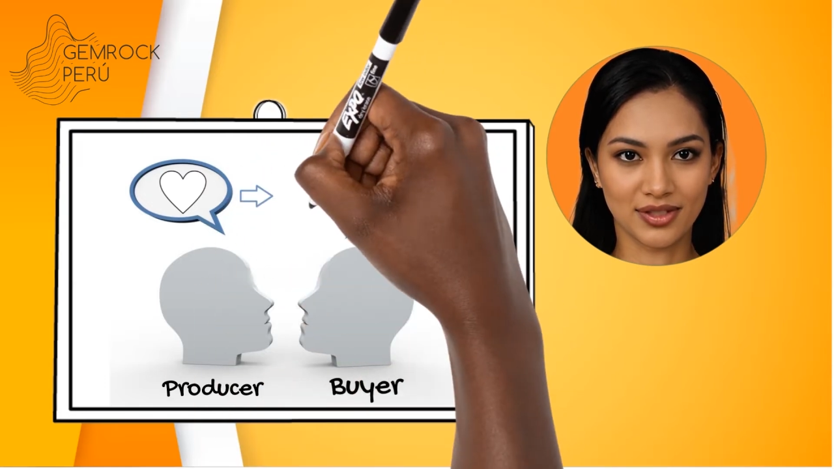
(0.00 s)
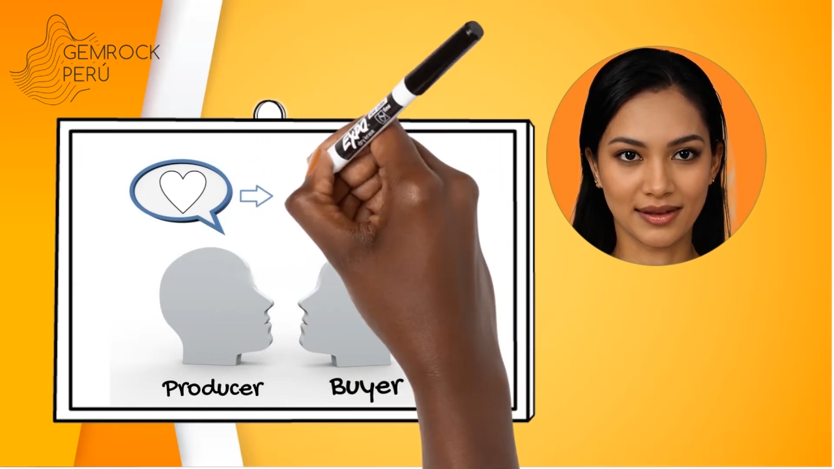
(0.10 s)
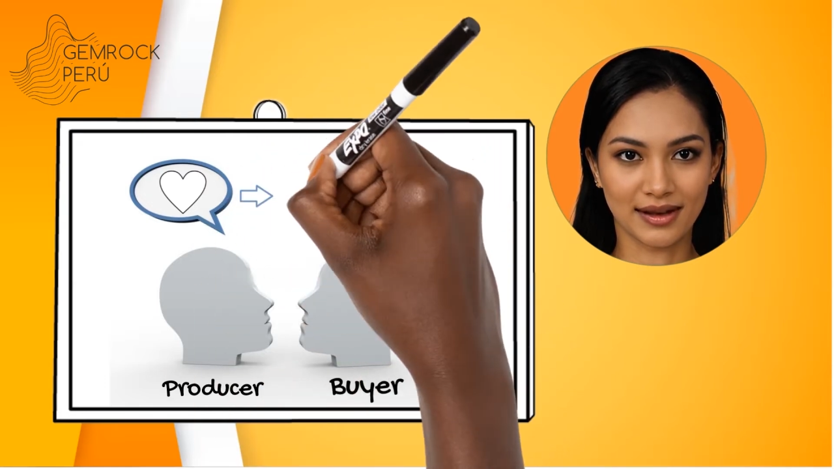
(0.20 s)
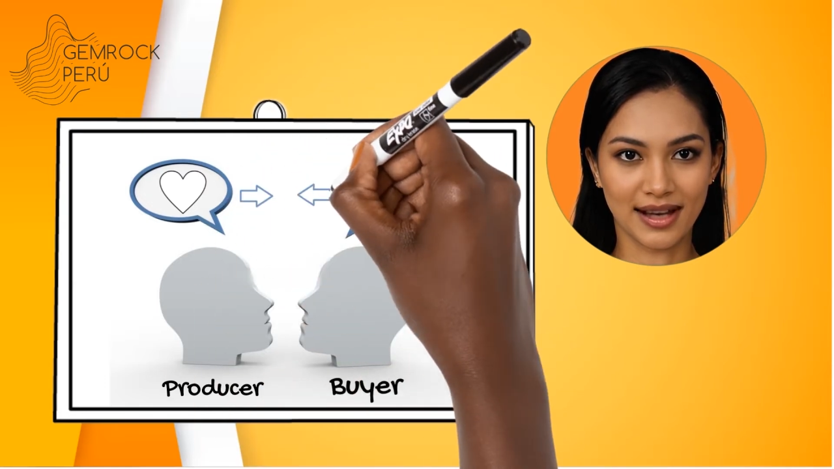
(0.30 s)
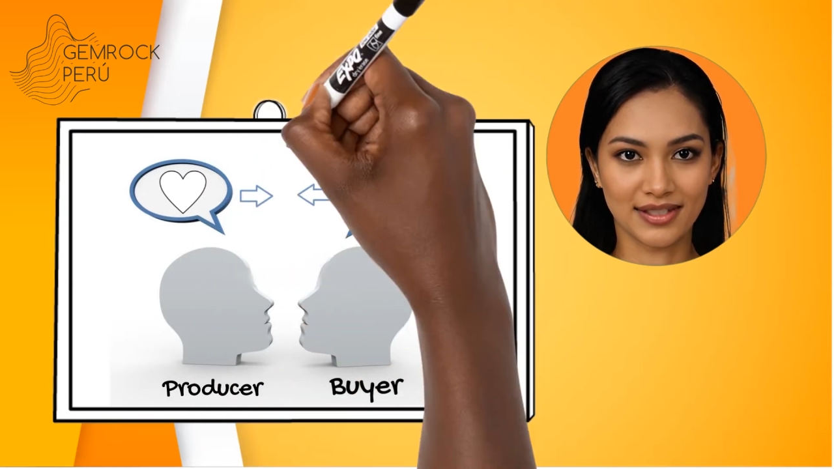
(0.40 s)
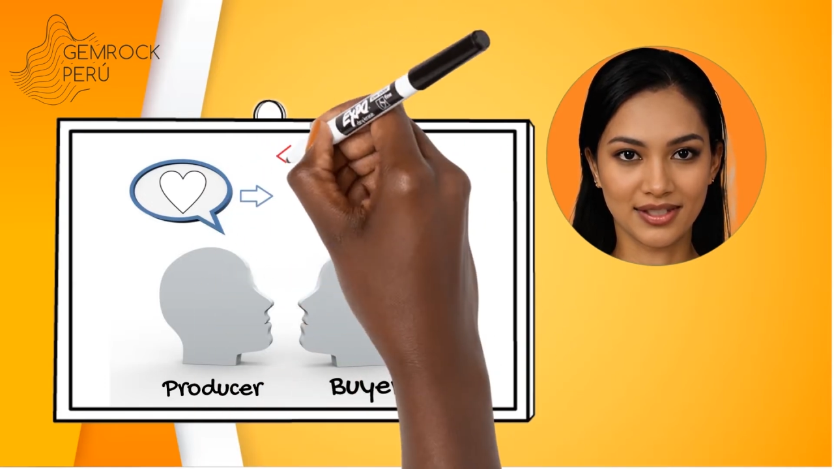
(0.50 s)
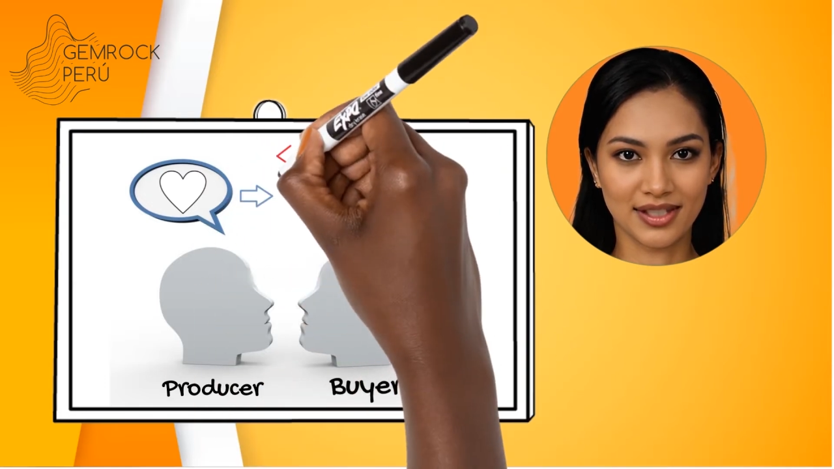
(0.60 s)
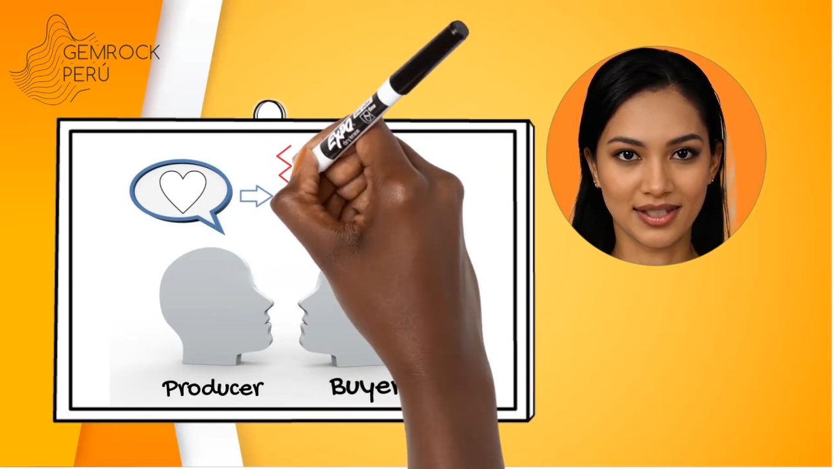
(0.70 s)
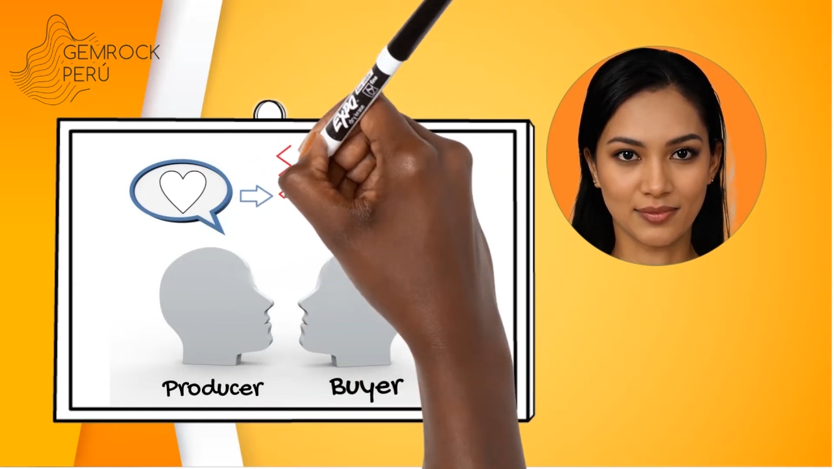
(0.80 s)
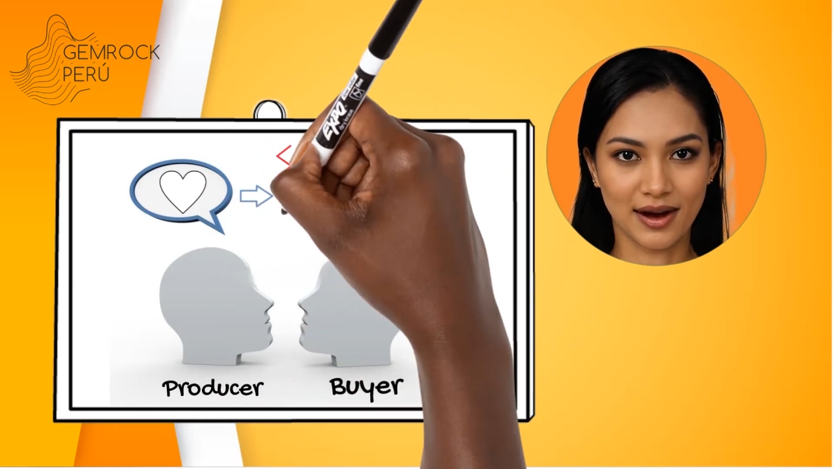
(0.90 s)
which can lead to
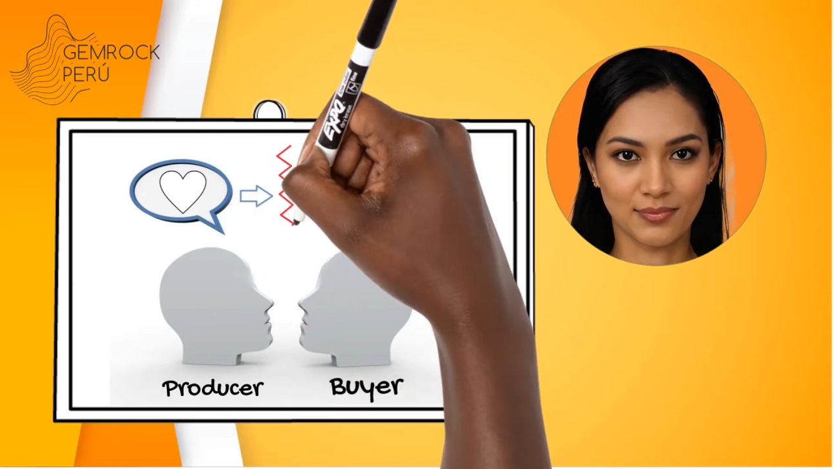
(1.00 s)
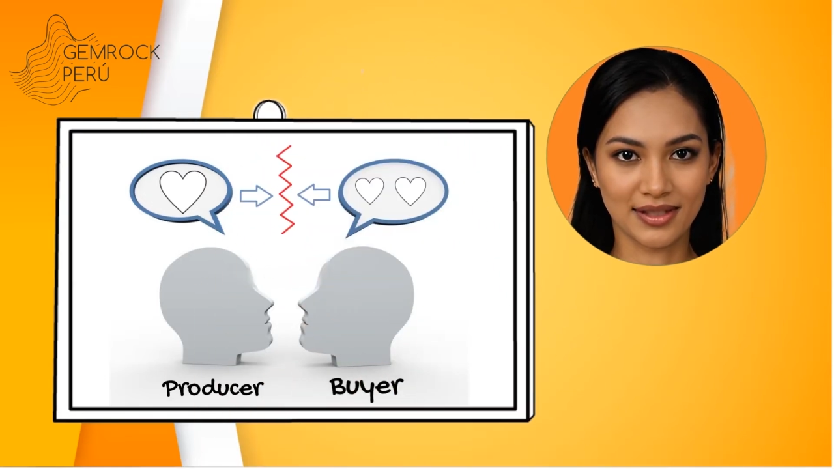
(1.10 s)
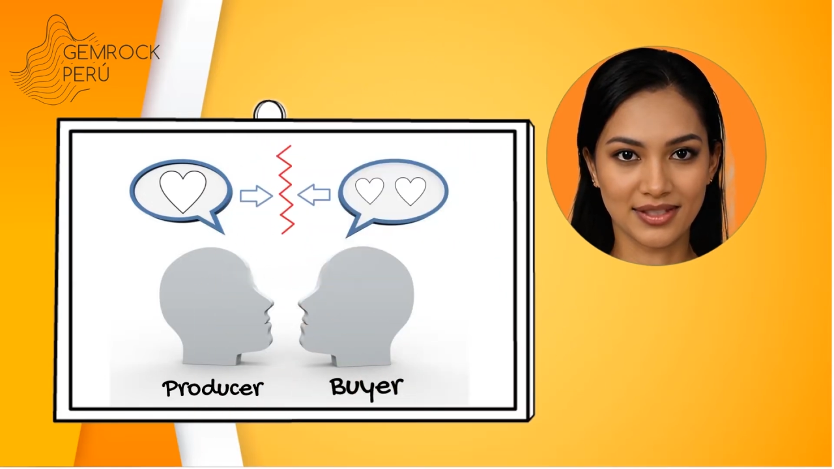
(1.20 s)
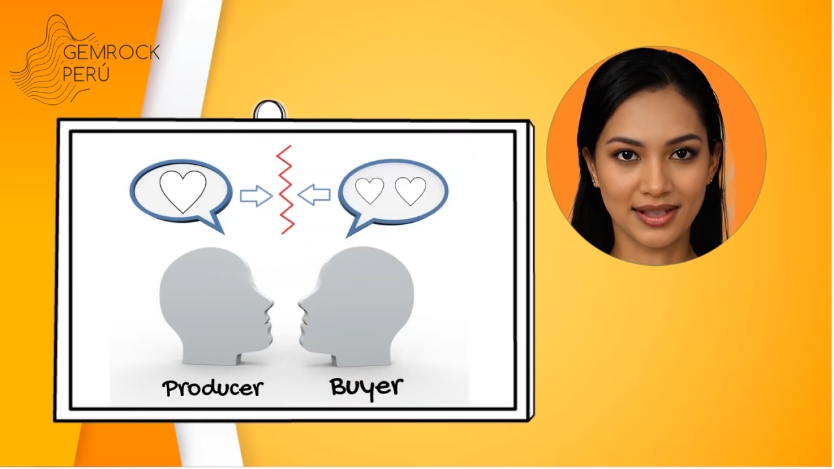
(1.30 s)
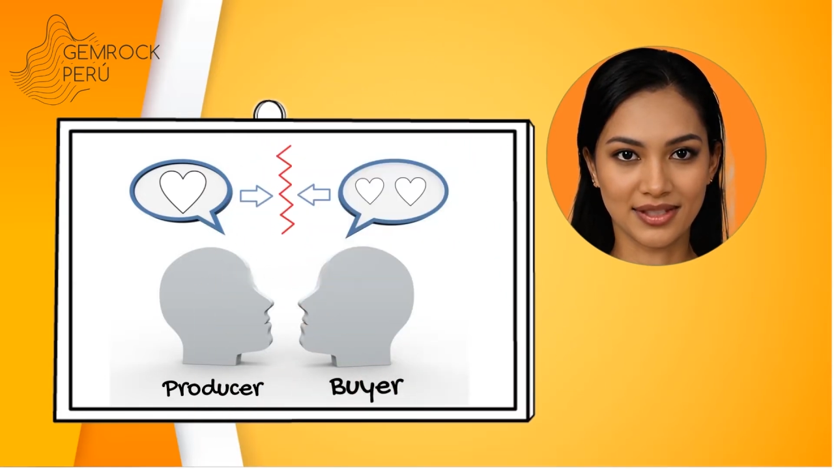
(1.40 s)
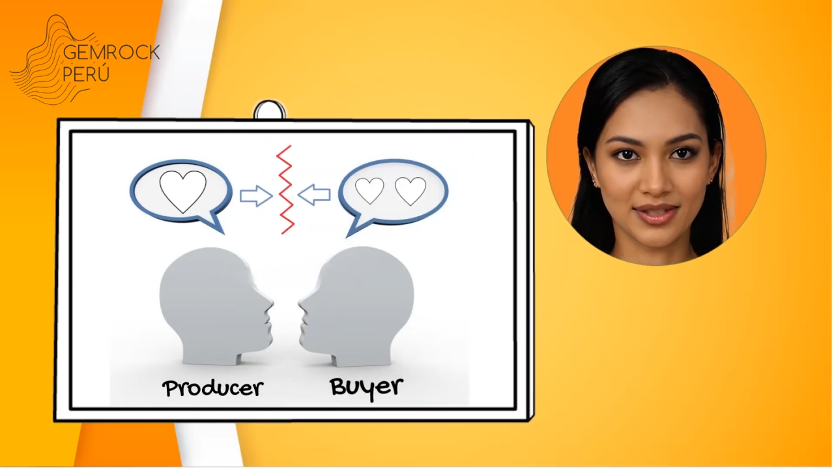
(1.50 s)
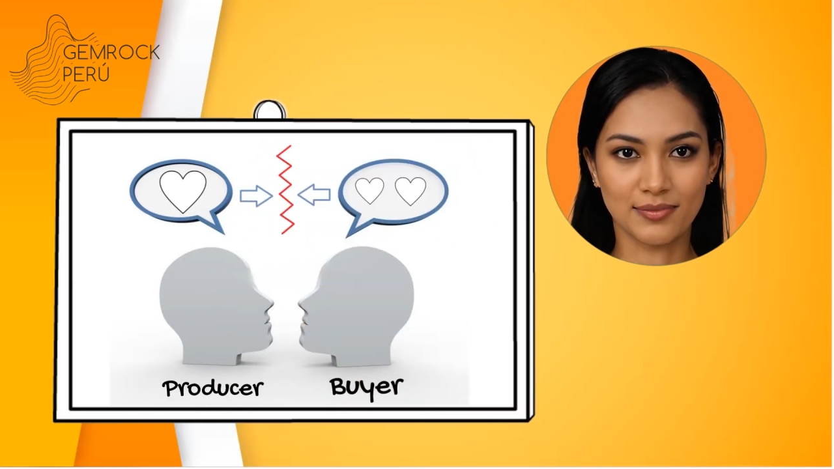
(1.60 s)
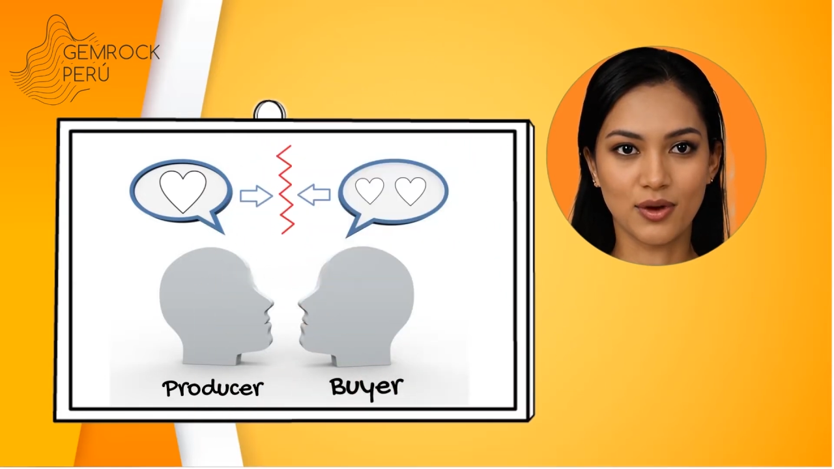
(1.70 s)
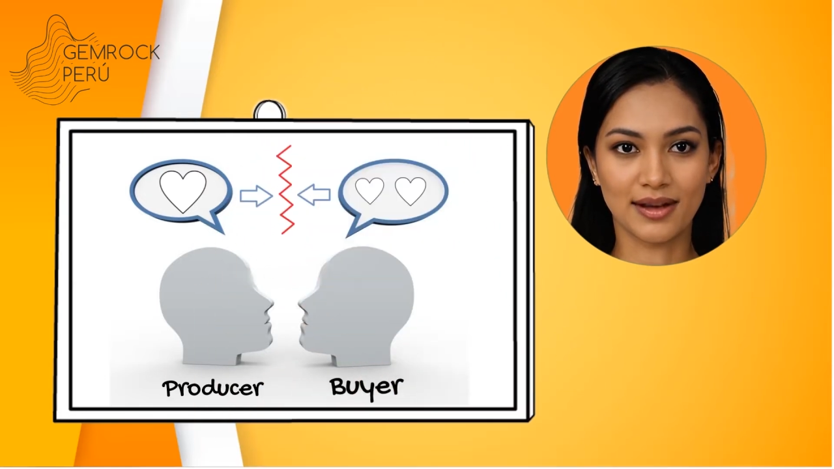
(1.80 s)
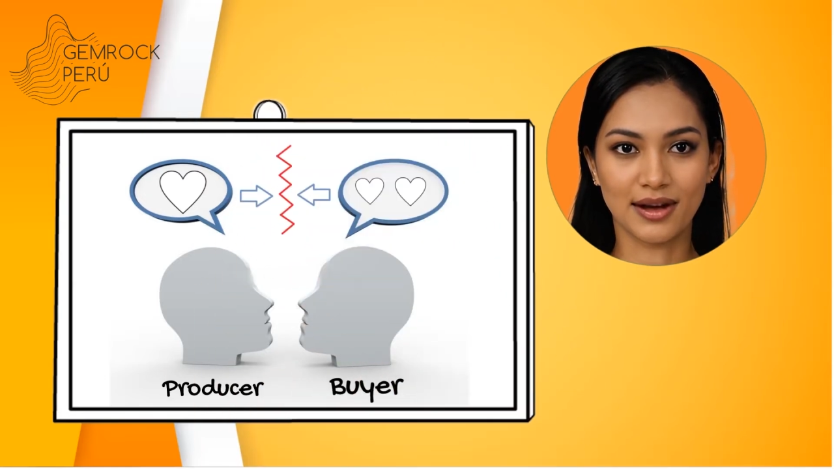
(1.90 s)
disagreements and
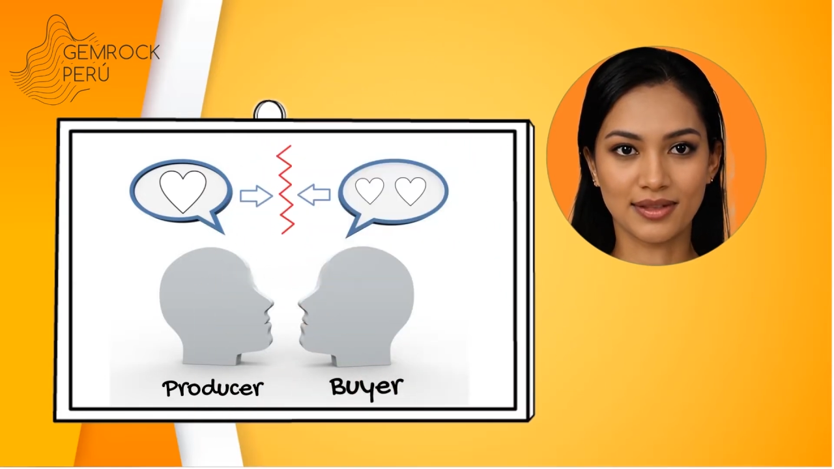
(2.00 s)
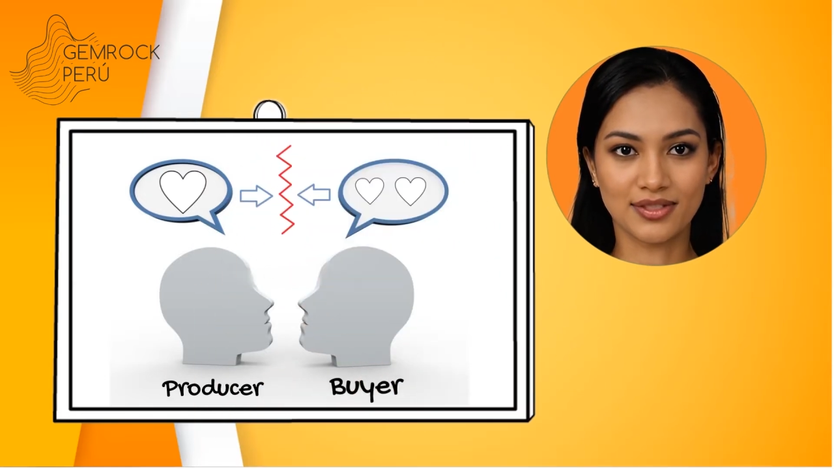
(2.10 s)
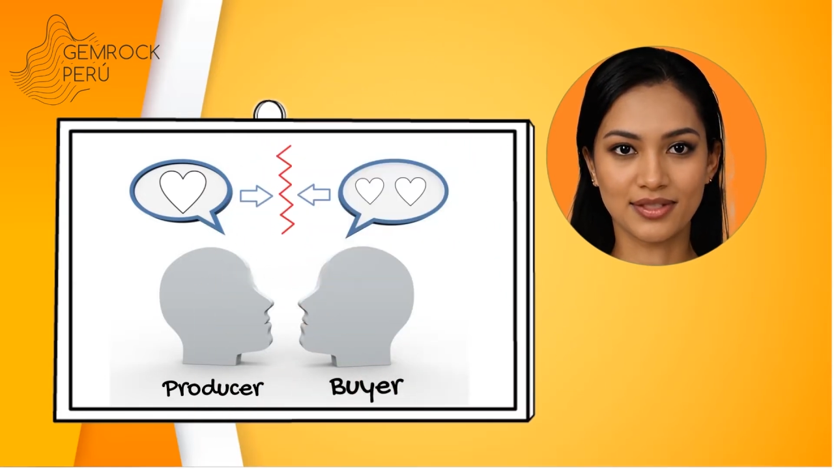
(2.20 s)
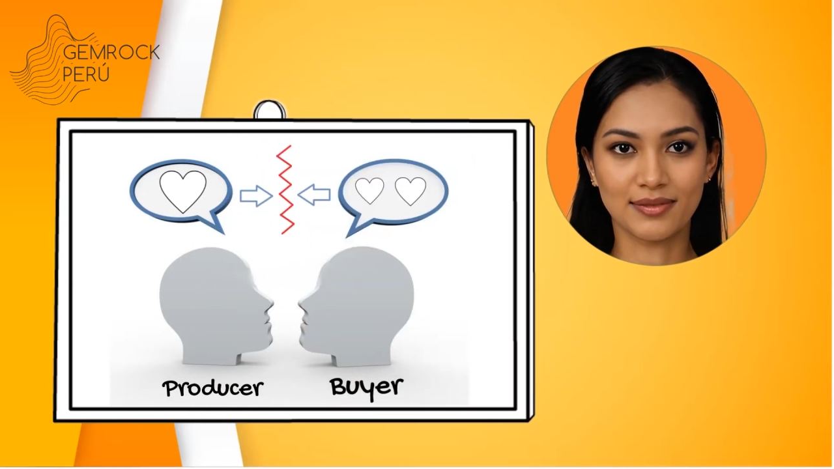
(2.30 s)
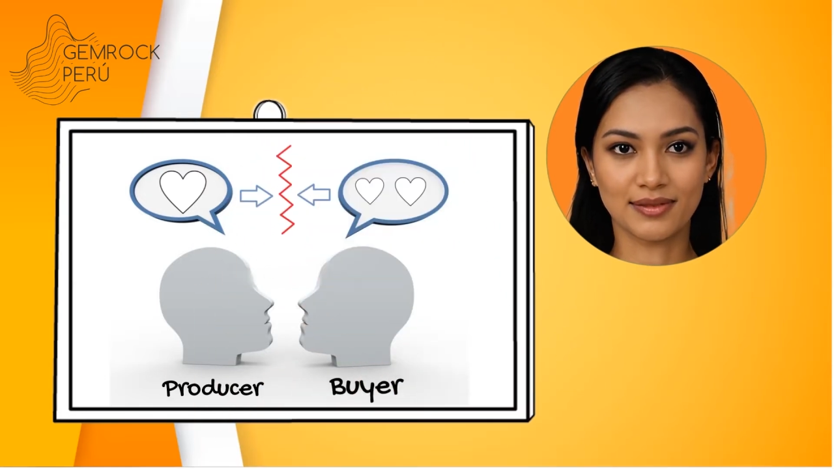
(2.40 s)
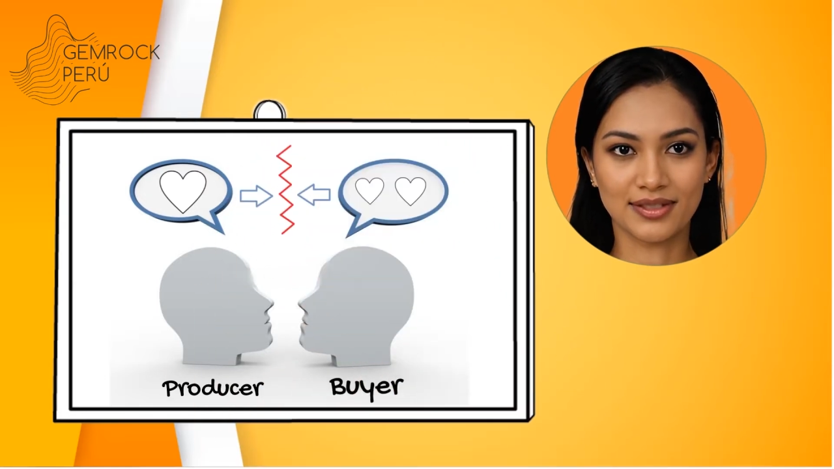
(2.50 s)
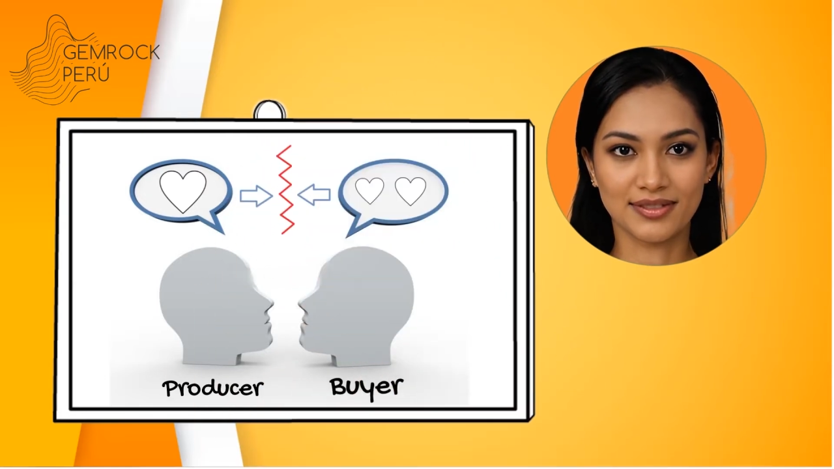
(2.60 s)
disappointments,